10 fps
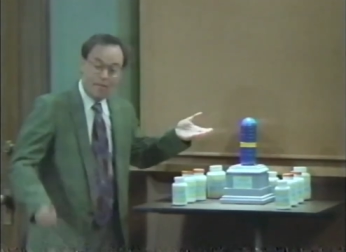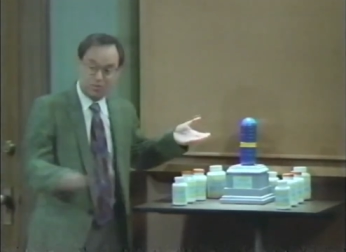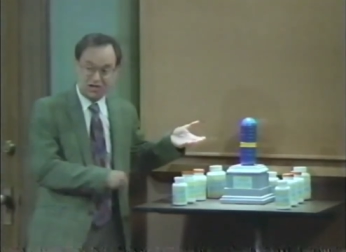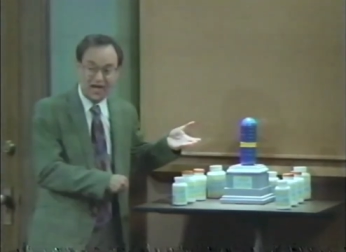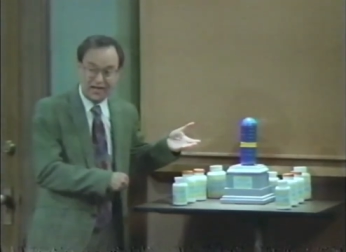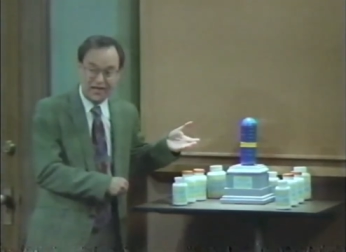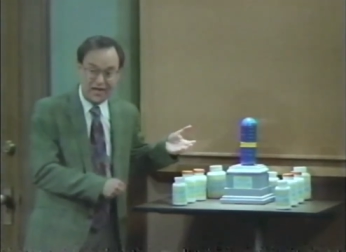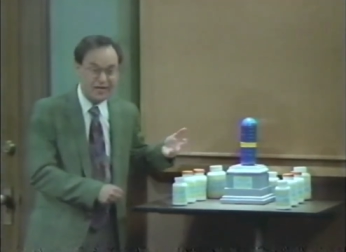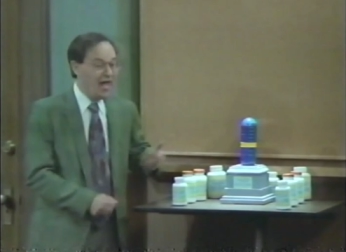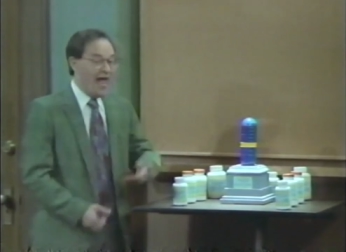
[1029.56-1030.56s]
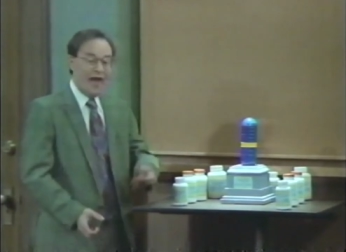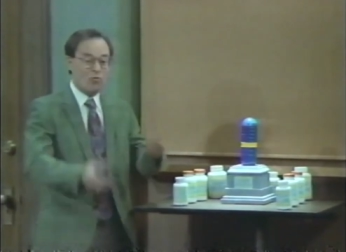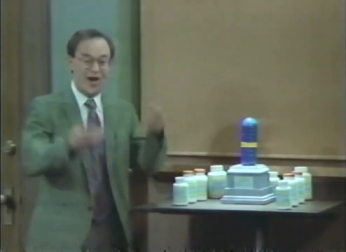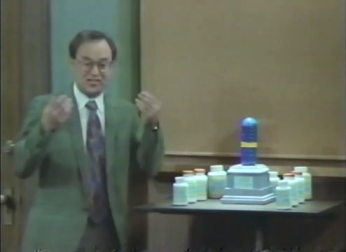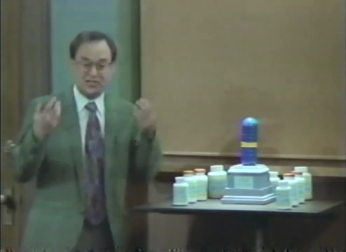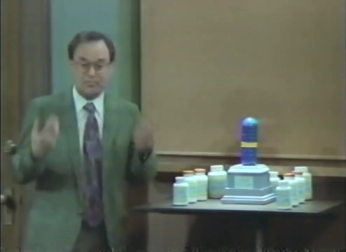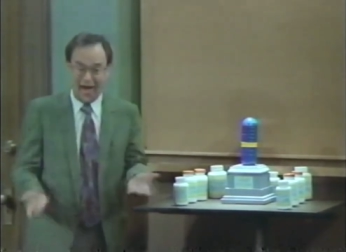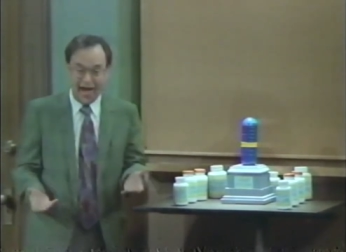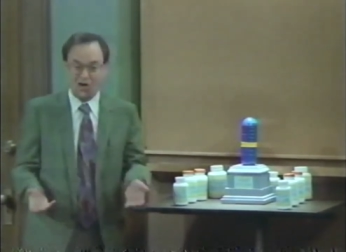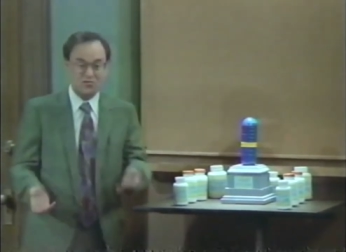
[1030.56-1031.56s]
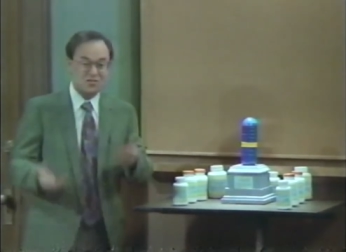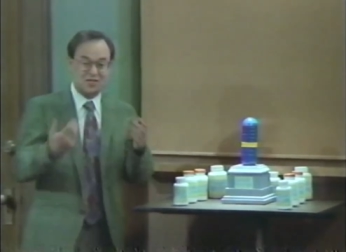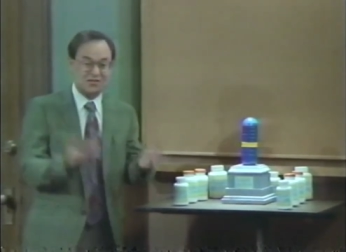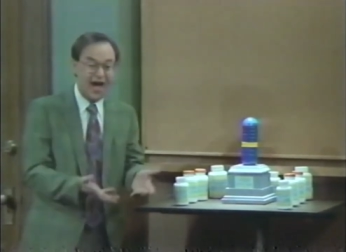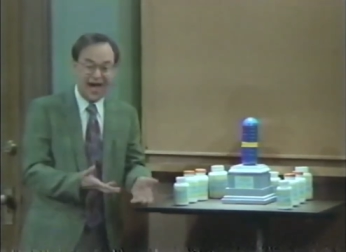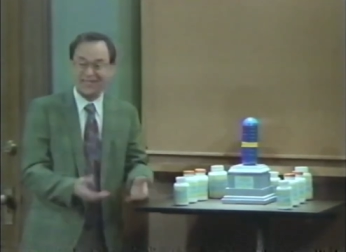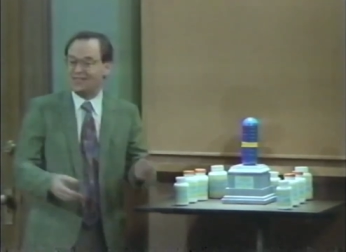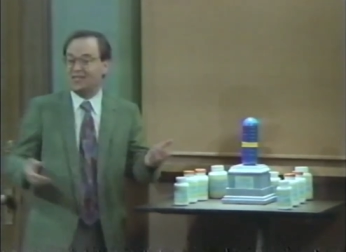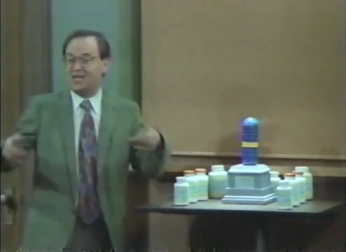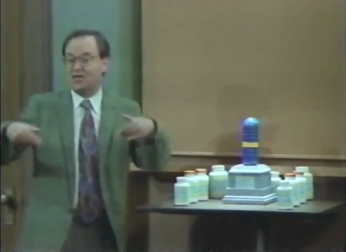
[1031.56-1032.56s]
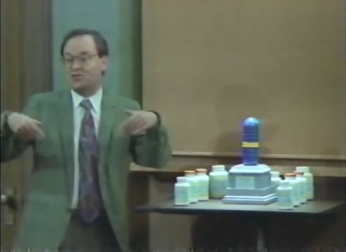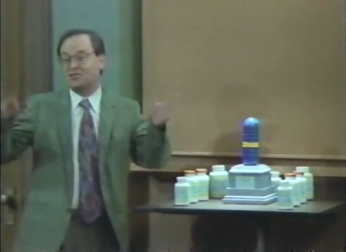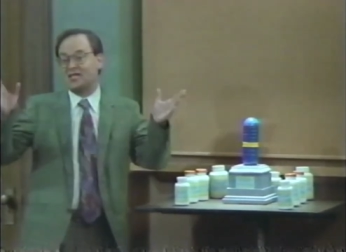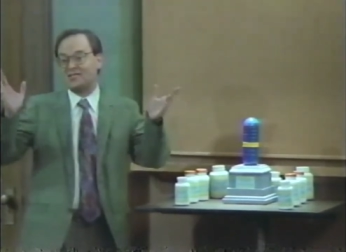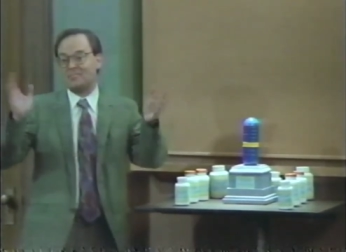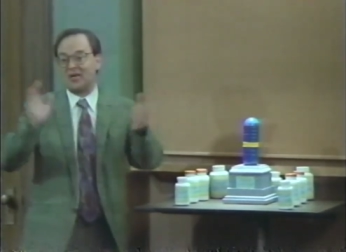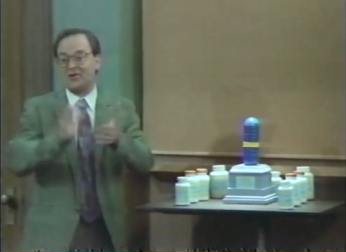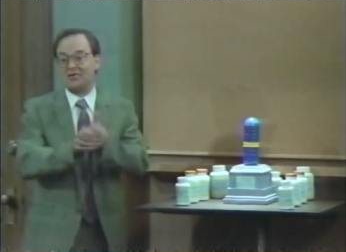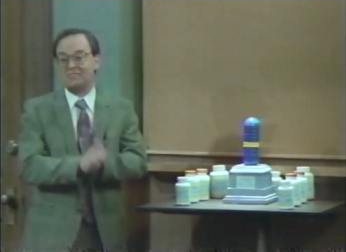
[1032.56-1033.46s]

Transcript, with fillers: plug it in, and watch the pounds, the lines, and the years disappear.